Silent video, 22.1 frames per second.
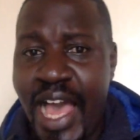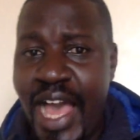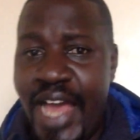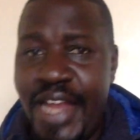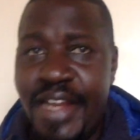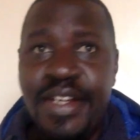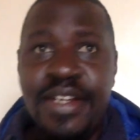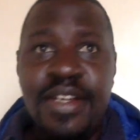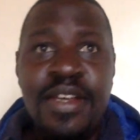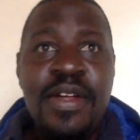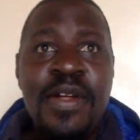
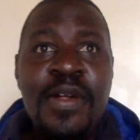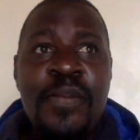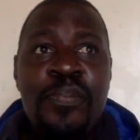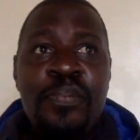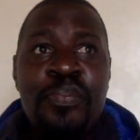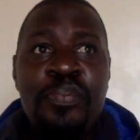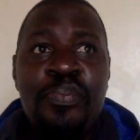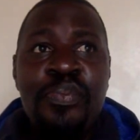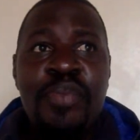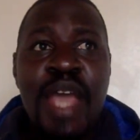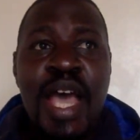And
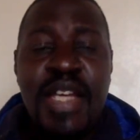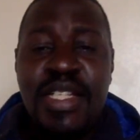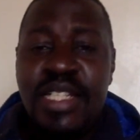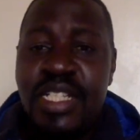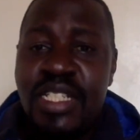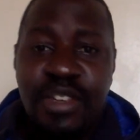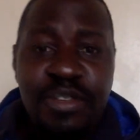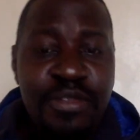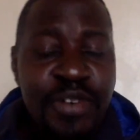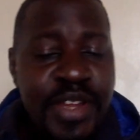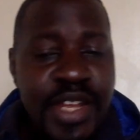
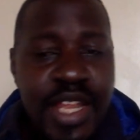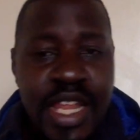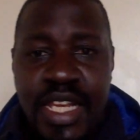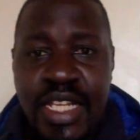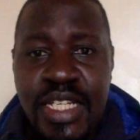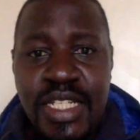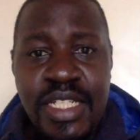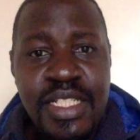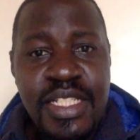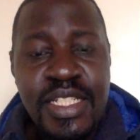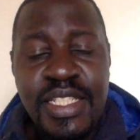Ateta
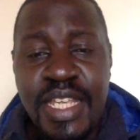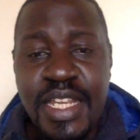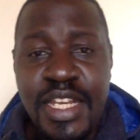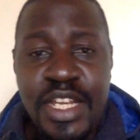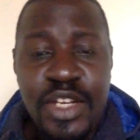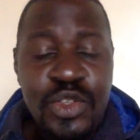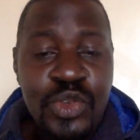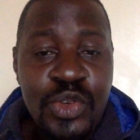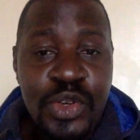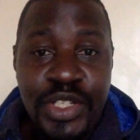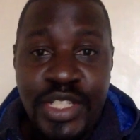finally decided
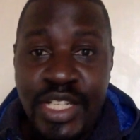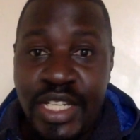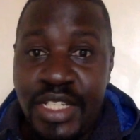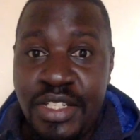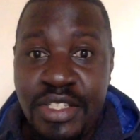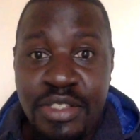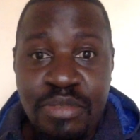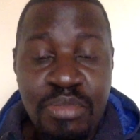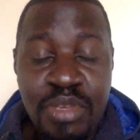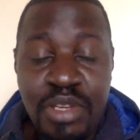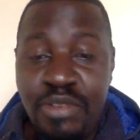to rotate
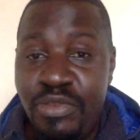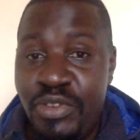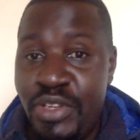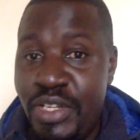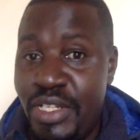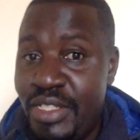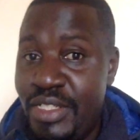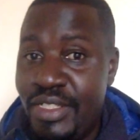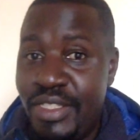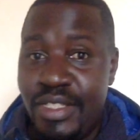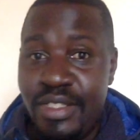his
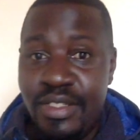midfield.